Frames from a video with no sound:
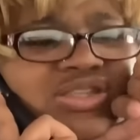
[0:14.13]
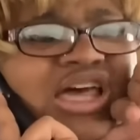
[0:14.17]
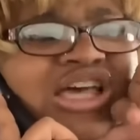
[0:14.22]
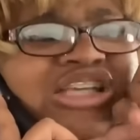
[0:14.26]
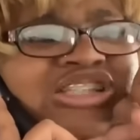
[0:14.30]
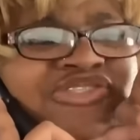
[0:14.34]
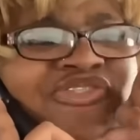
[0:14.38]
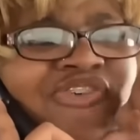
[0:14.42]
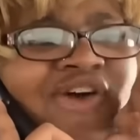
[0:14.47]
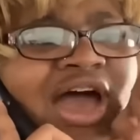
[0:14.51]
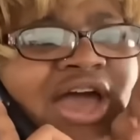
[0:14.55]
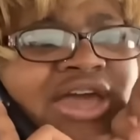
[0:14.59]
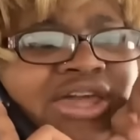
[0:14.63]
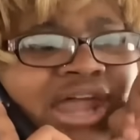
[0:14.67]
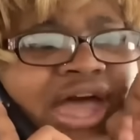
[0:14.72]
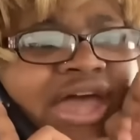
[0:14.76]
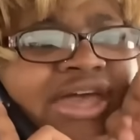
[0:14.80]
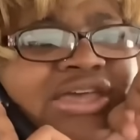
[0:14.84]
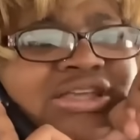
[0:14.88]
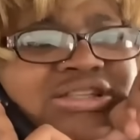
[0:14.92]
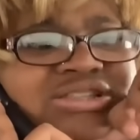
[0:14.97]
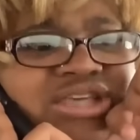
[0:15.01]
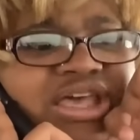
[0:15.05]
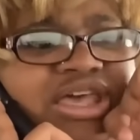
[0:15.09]
that's fine.
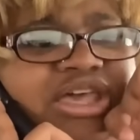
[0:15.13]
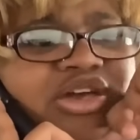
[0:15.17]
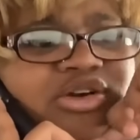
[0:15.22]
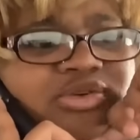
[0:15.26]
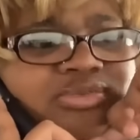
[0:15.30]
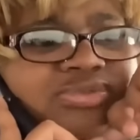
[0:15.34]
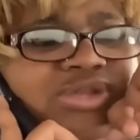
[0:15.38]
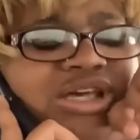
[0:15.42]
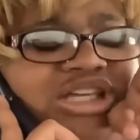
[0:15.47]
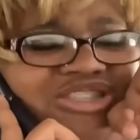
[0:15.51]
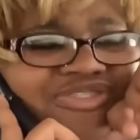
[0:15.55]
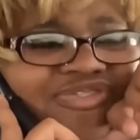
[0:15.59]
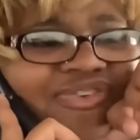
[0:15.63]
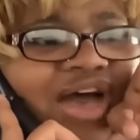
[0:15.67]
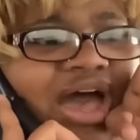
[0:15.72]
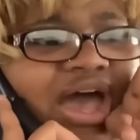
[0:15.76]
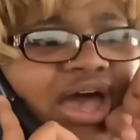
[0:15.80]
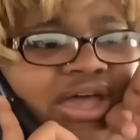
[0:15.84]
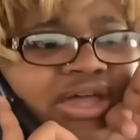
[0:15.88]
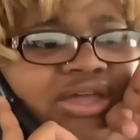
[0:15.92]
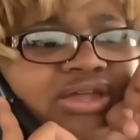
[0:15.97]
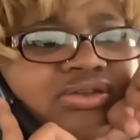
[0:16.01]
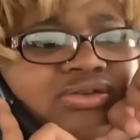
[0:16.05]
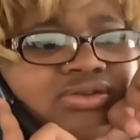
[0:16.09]
I can take them. That's
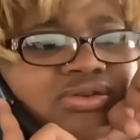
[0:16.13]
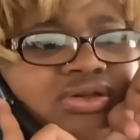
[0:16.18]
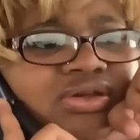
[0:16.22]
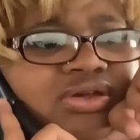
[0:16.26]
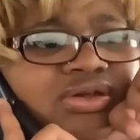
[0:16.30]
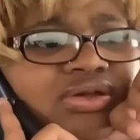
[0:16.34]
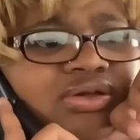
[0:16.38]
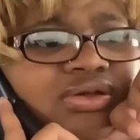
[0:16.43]
fine.